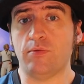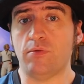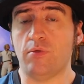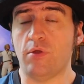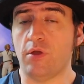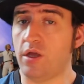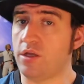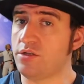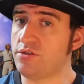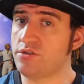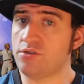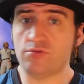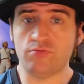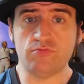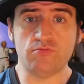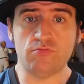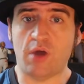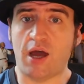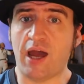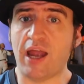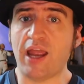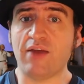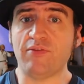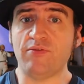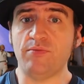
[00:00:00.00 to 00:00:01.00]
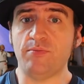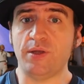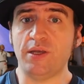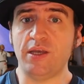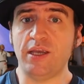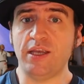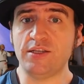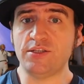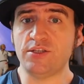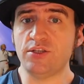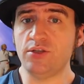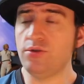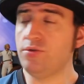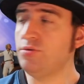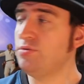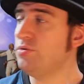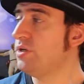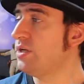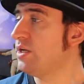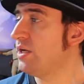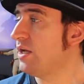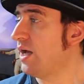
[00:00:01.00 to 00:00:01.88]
that I haven't been into.